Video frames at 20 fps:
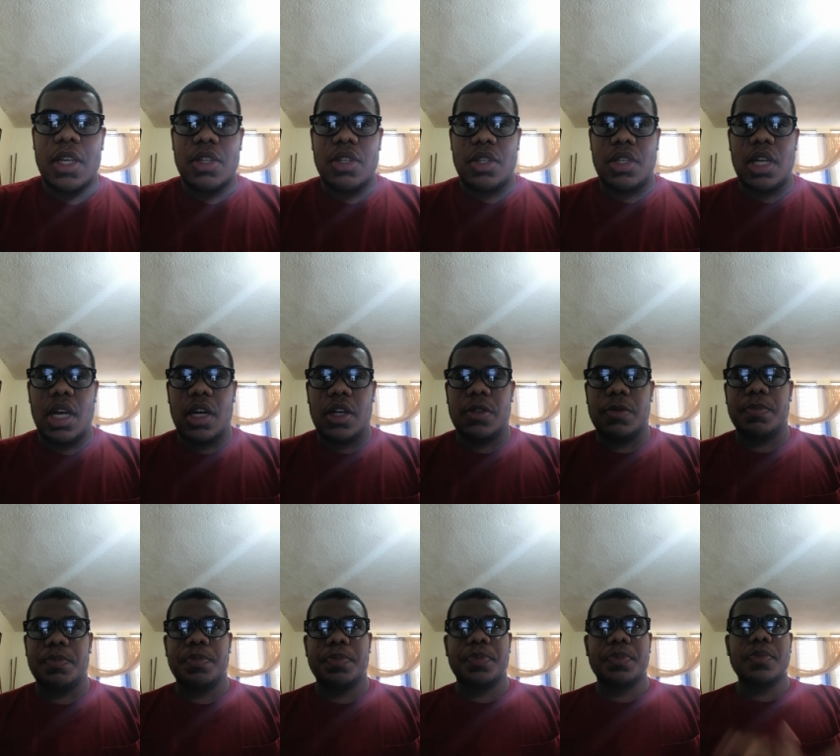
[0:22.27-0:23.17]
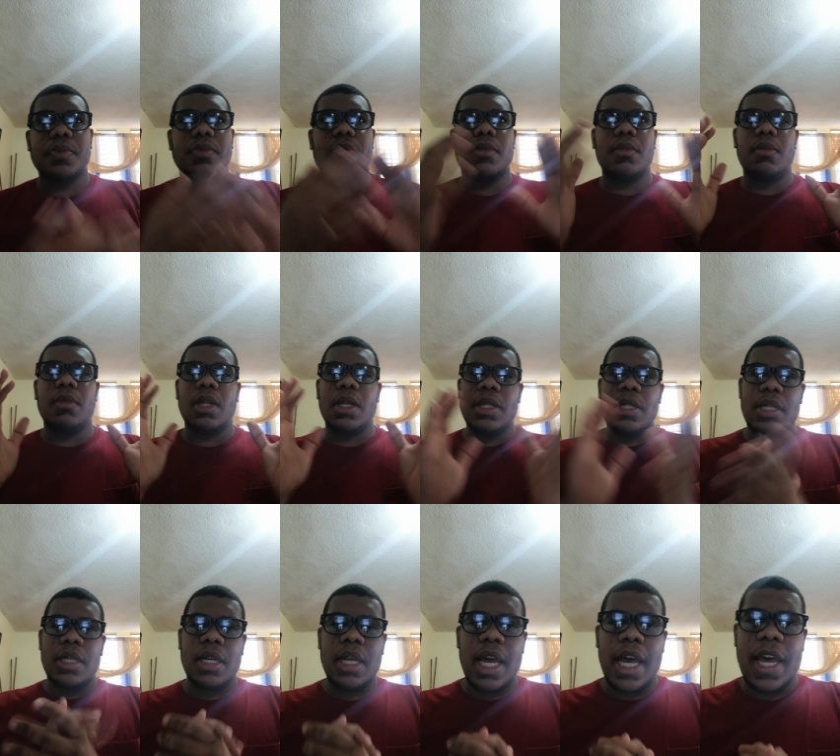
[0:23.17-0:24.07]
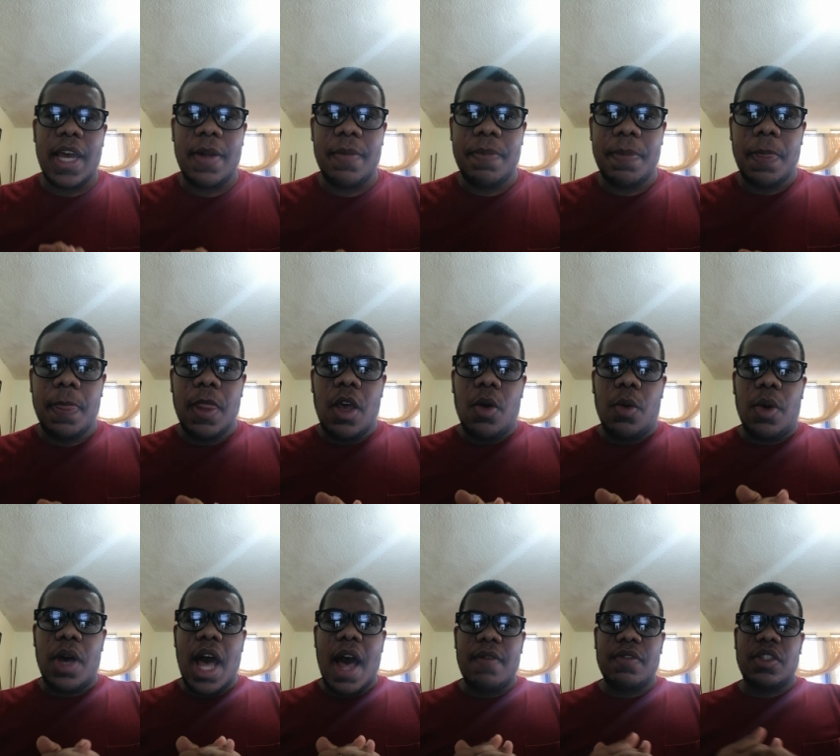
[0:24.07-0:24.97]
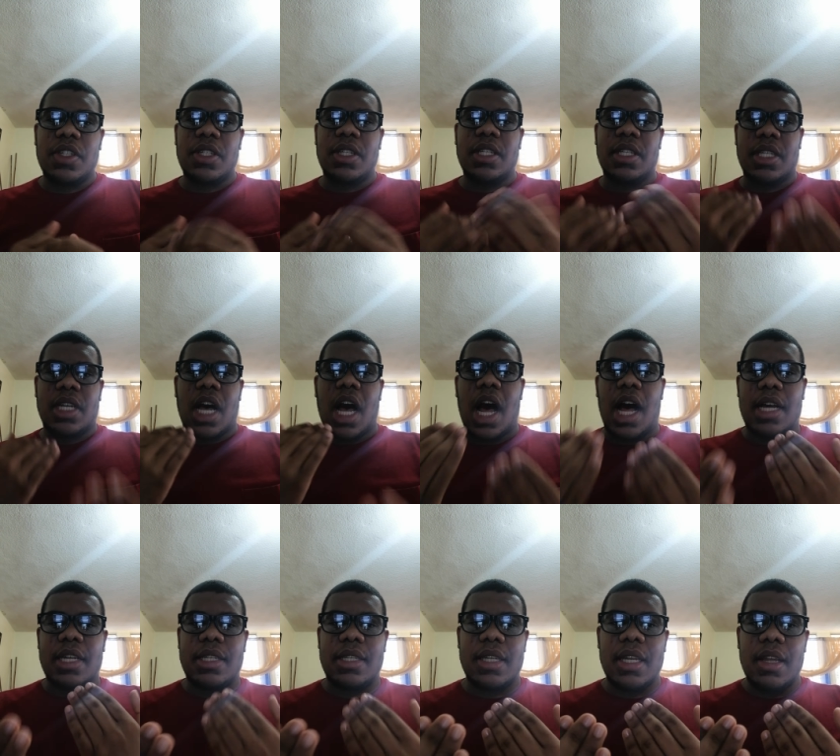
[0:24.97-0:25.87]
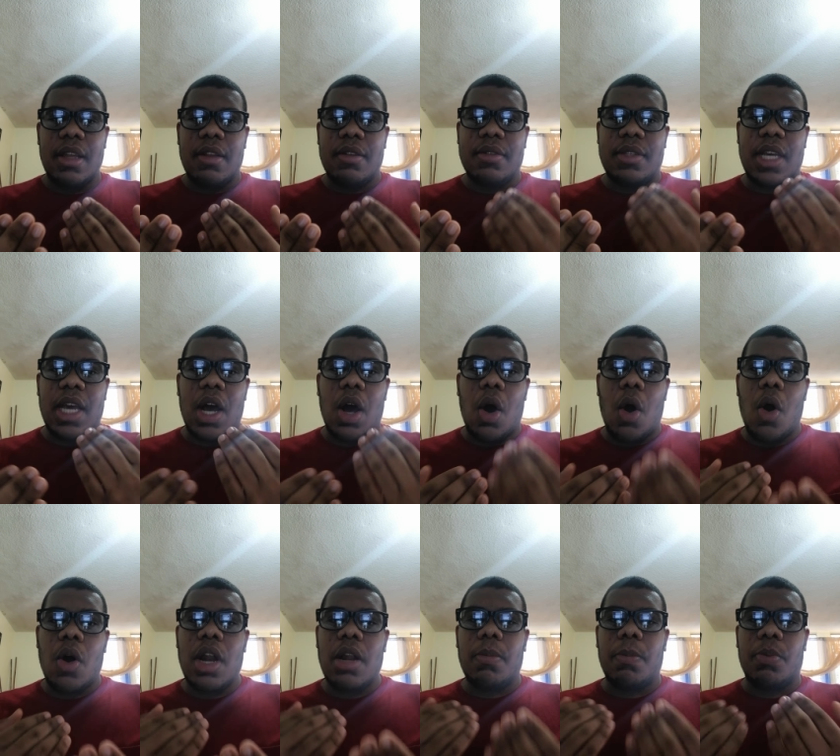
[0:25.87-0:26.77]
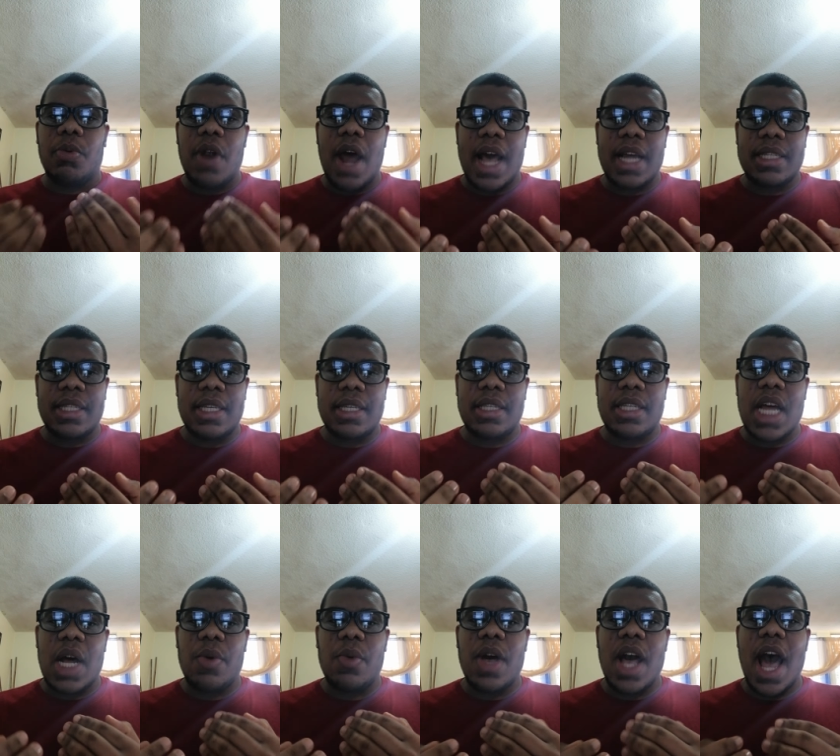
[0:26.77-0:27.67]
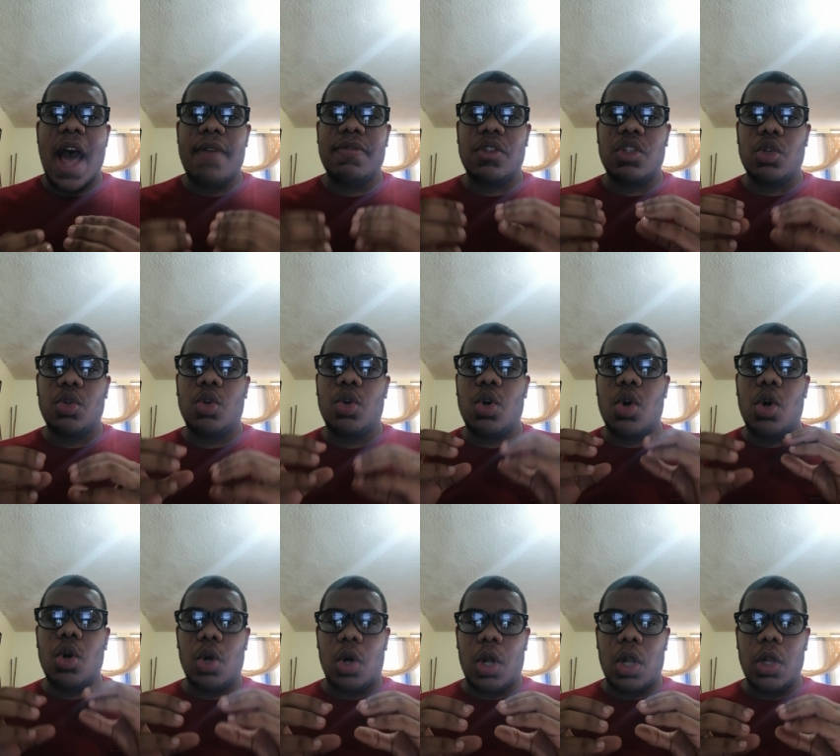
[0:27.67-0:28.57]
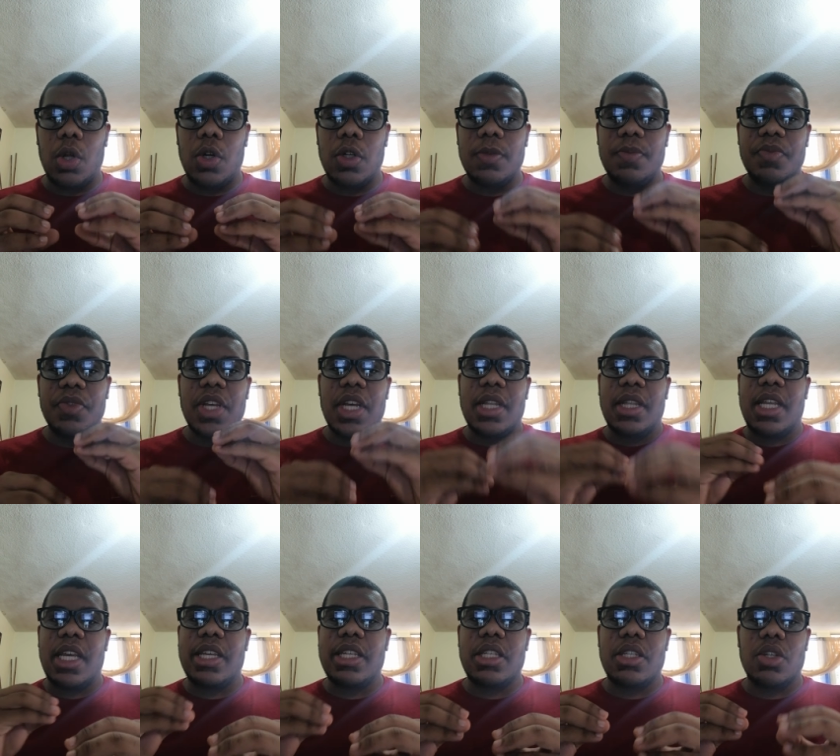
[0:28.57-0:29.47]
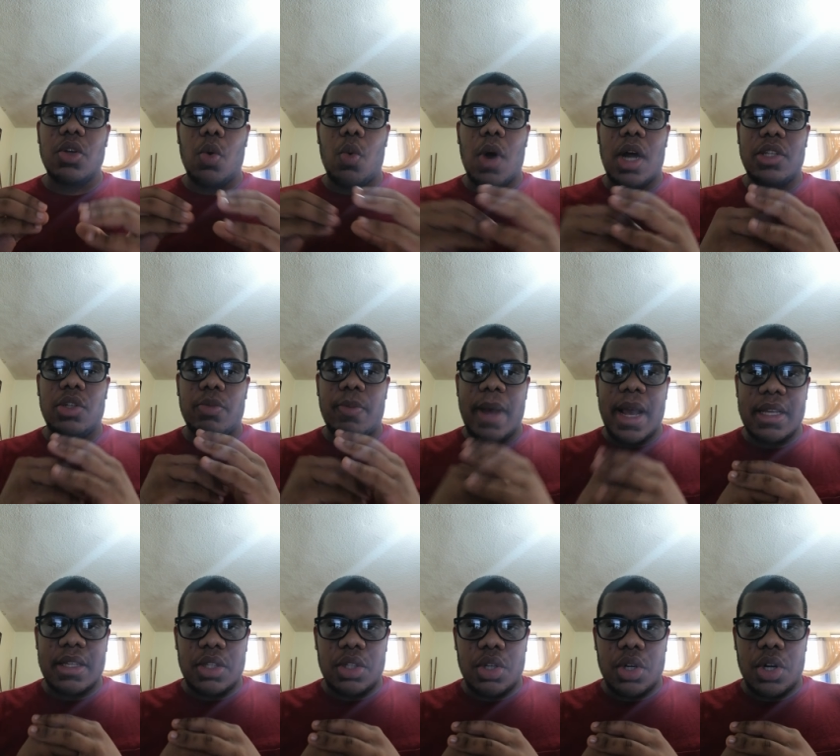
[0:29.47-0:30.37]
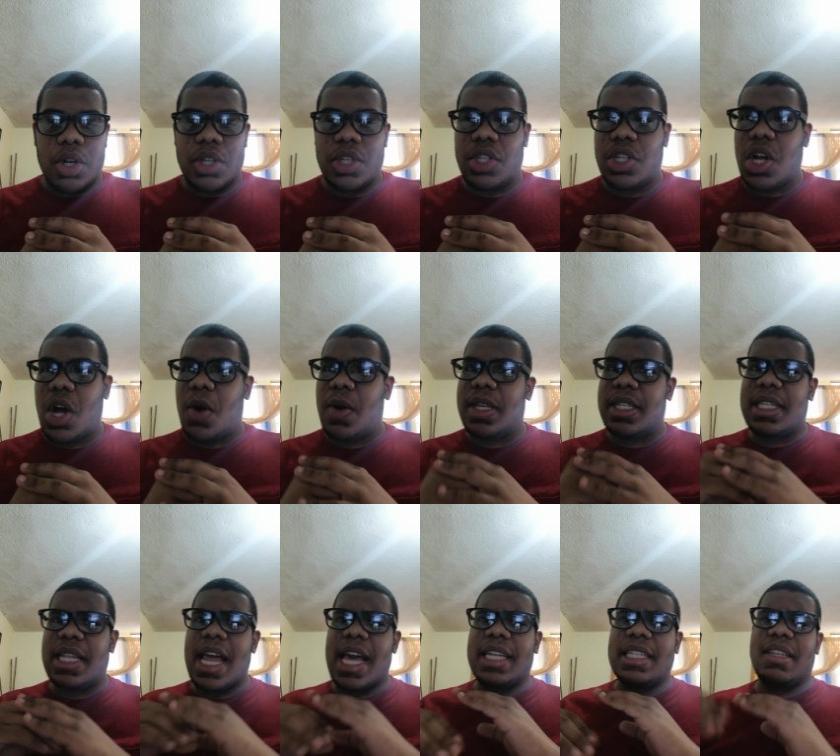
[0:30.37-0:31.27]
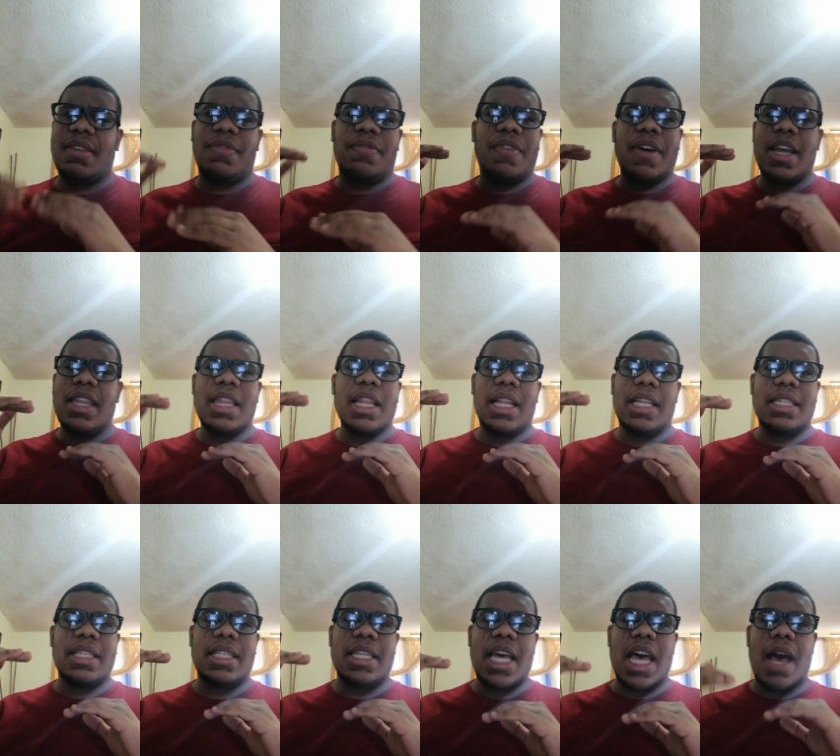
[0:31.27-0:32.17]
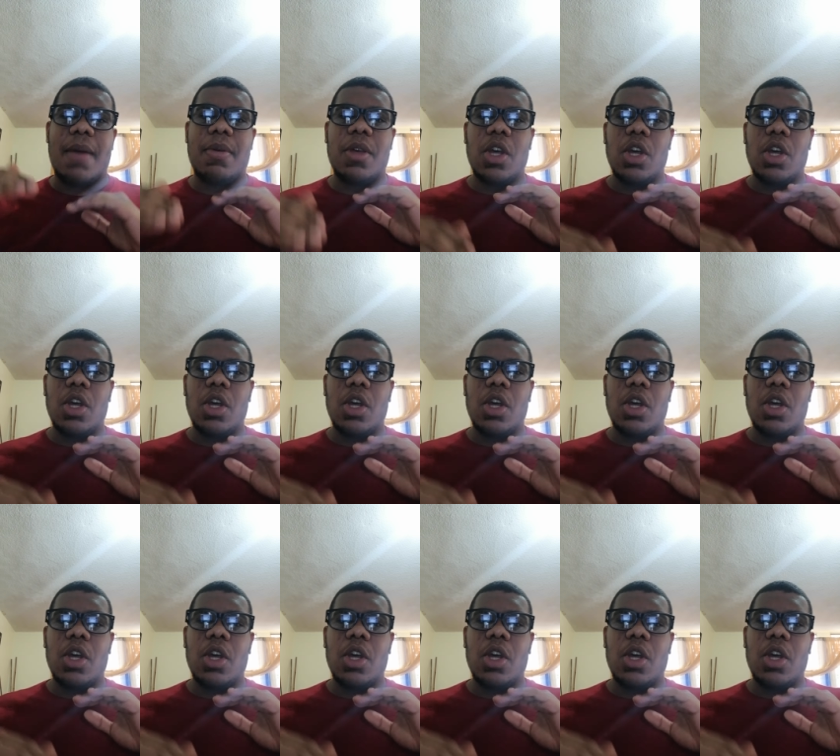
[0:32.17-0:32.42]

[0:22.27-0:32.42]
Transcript: So, today, we have to discuss the oral practice that we have to conclude this quadrimester. So it's like the final step